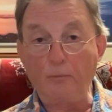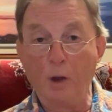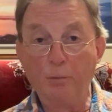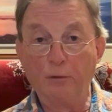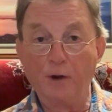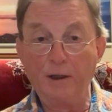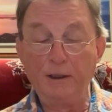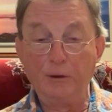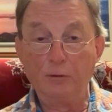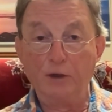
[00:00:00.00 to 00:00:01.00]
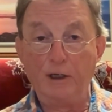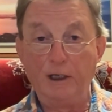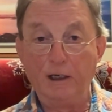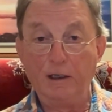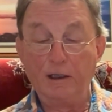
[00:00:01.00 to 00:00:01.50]
and providing you're
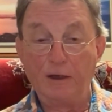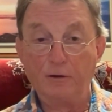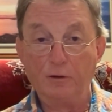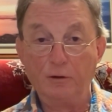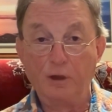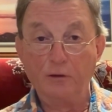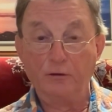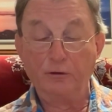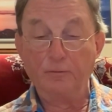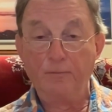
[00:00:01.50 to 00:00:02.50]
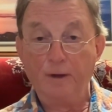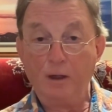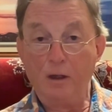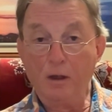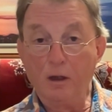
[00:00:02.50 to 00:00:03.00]
taking an adequate dose,
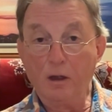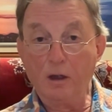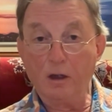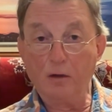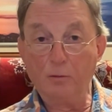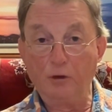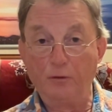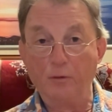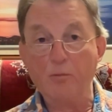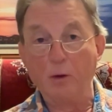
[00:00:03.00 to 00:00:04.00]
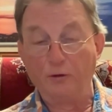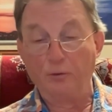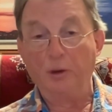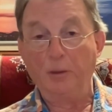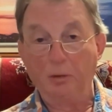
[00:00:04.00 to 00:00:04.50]
uh, which for
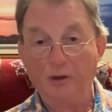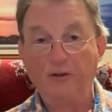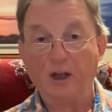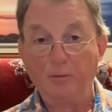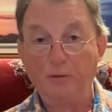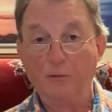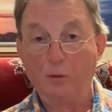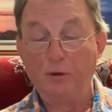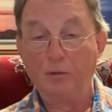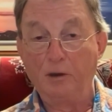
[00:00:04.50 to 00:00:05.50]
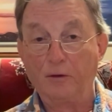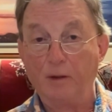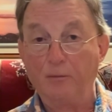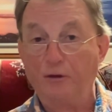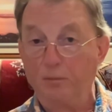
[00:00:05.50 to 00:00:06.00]
most people is going to be 40
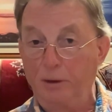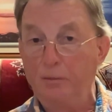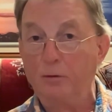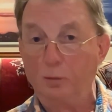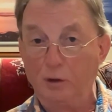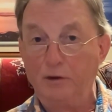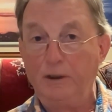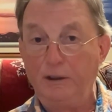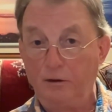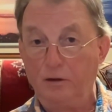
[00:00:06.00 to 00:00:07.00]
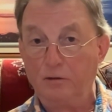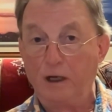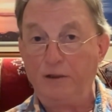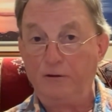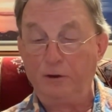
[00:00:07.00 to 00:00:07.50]
milligrams. Some people will need
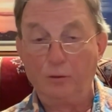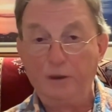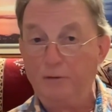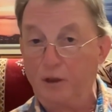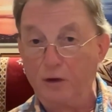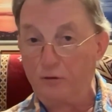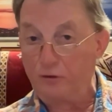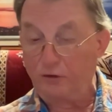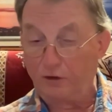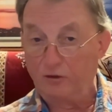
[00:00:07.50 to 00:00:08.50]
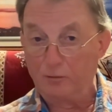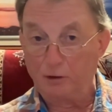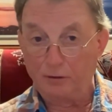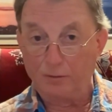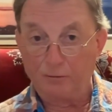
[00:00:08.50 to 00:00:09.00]
80 or even 160
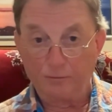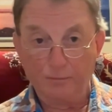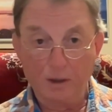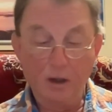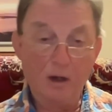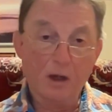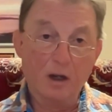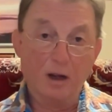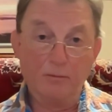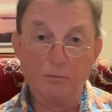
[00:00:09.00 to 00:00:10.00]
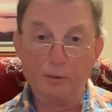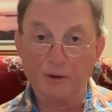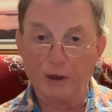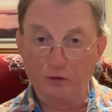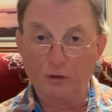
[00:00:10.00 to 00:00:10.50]
milligrams, um, but
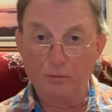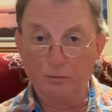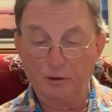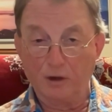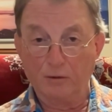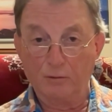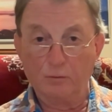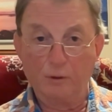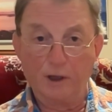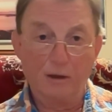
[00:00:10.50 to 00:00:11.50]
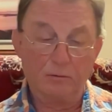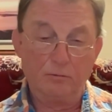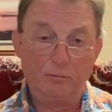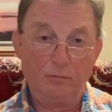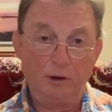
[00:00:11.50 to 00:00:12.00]
that shouldn't be done without
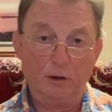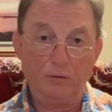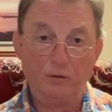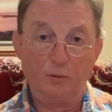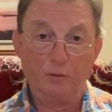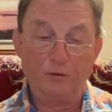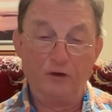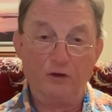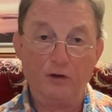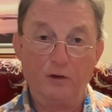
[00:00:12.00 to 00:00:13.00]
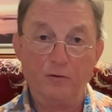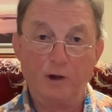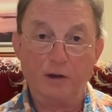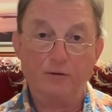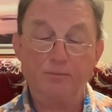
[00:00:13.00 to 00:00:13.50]
you know supervision and
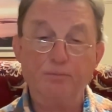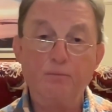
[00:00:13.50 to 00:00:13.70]
advice.